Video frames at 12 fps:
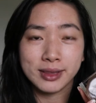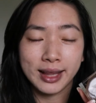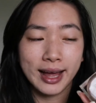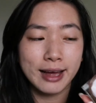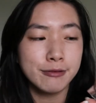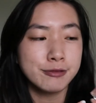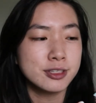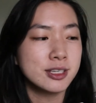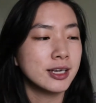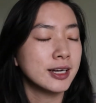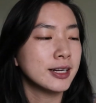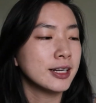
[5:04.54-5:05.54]
left.
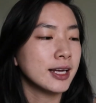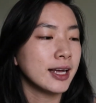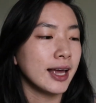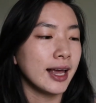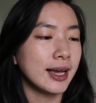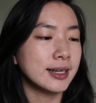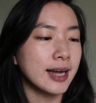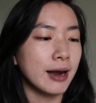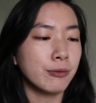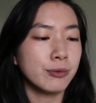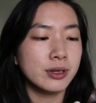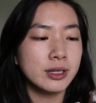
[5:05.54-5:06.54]
And I
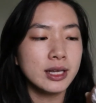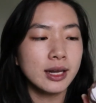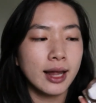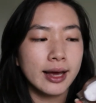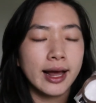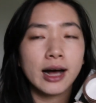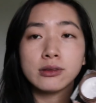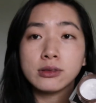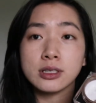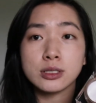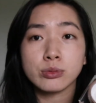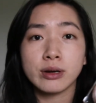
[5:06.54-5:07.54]
really like how
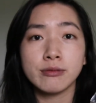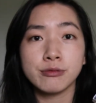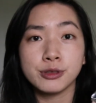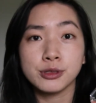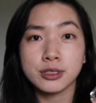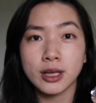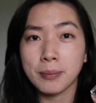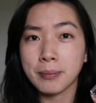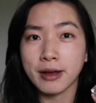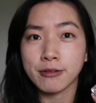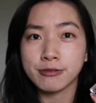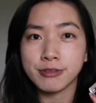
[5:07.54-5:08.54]
this one feels on
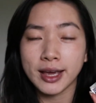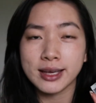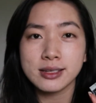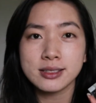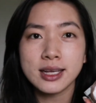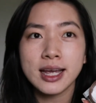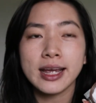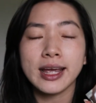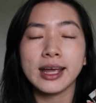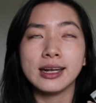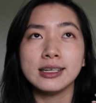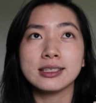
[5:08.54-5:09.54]
my face.
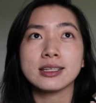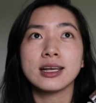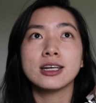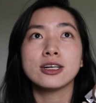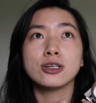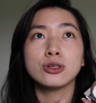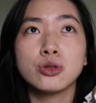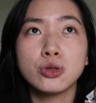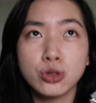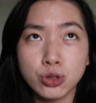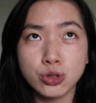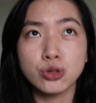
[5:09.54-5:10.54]
It is
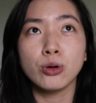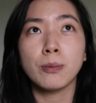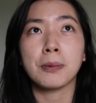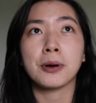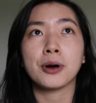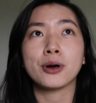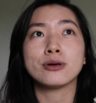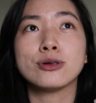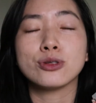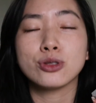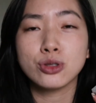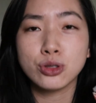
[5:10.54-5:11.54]
super
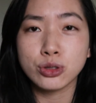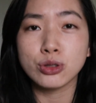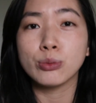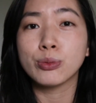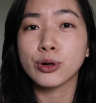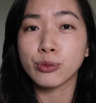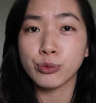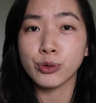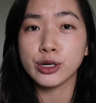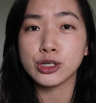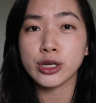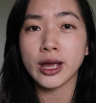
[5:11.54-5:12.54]

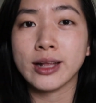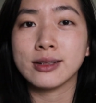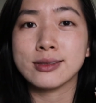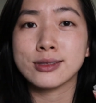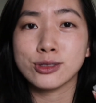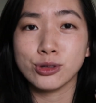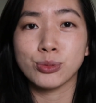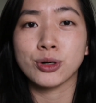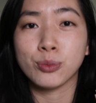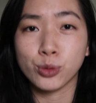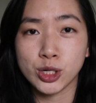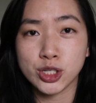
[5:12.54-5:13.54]
rich and super
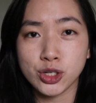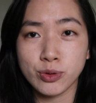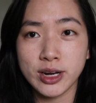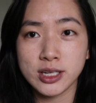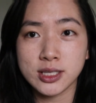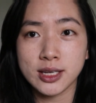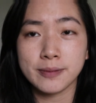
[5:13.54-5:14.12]
moisturizing.